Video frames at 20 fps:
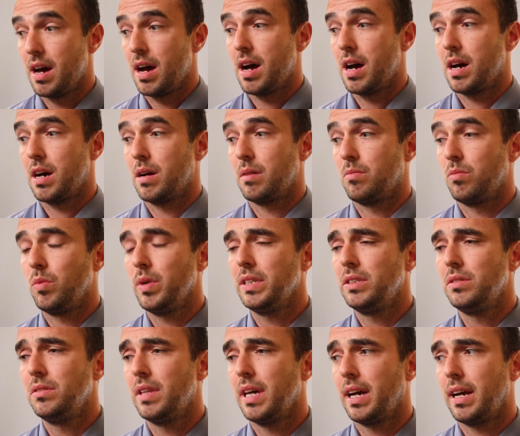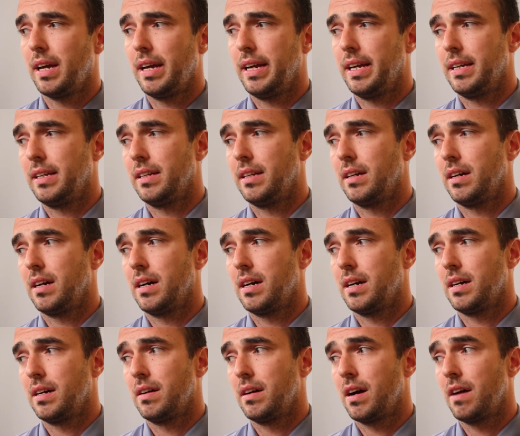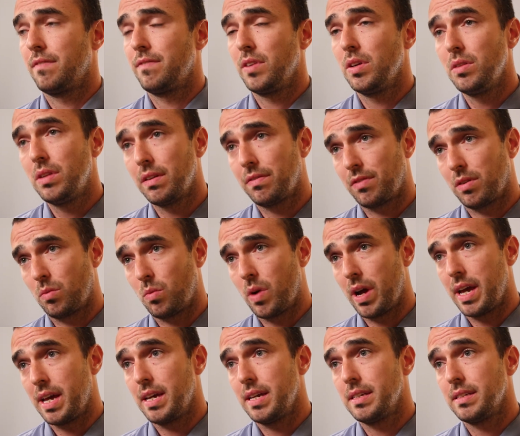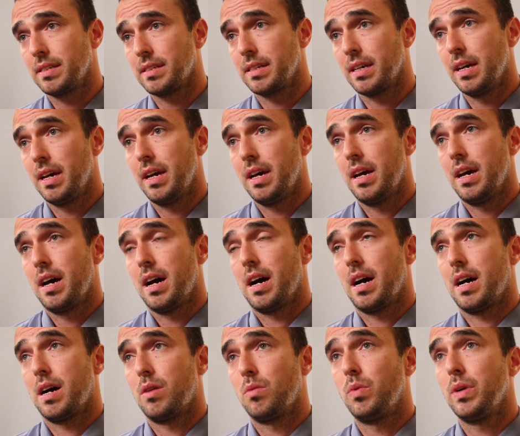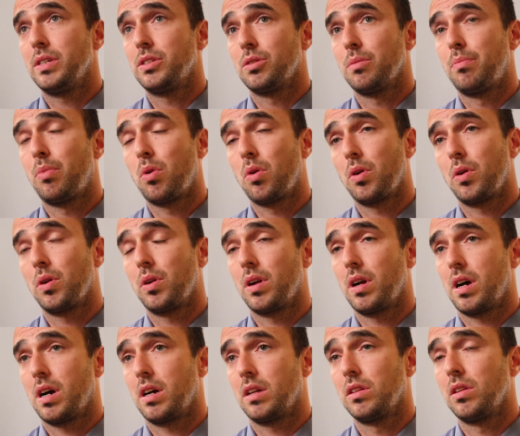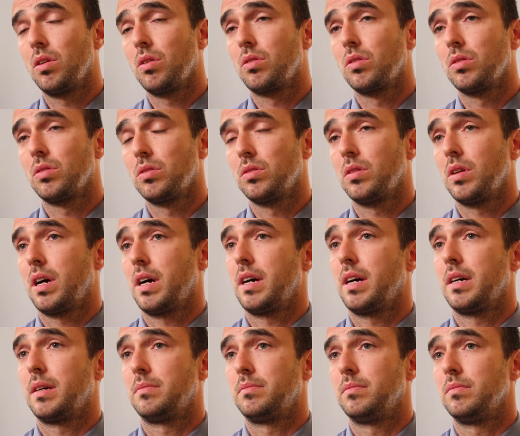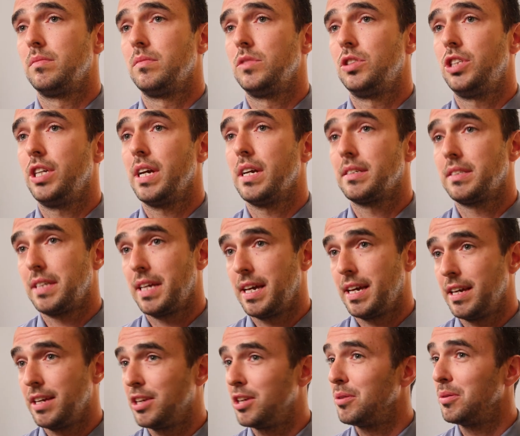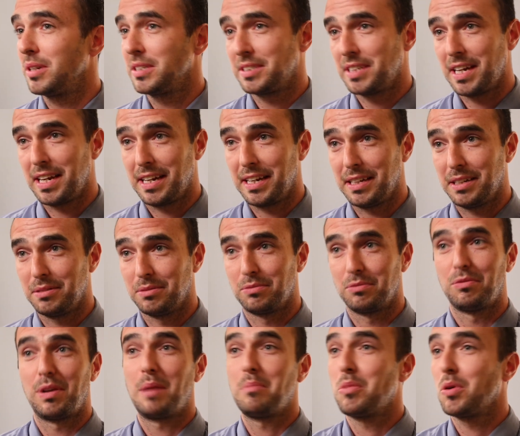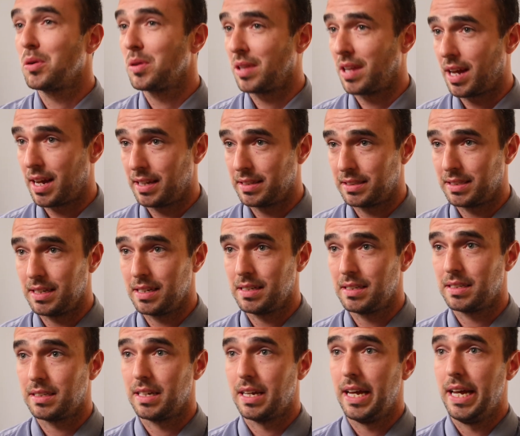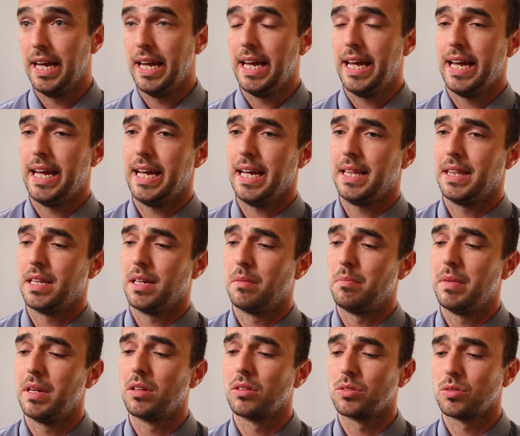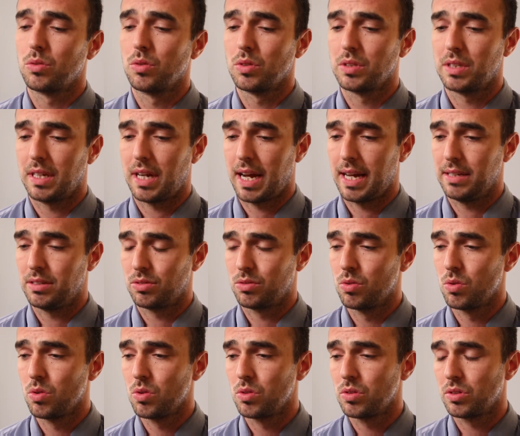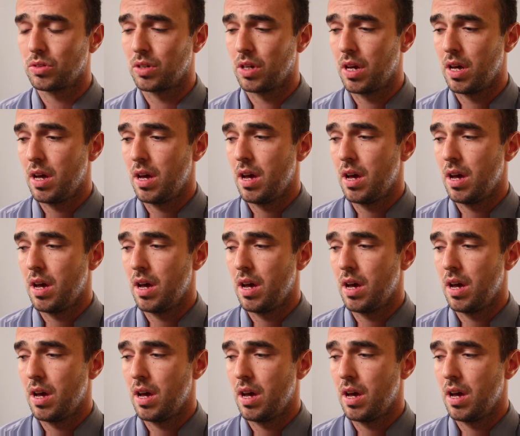Um, we do that in uh, a few different ways. Uh, we support uh, local um, GSA, QSA Rainbow Alliances in the middle schools and high schools.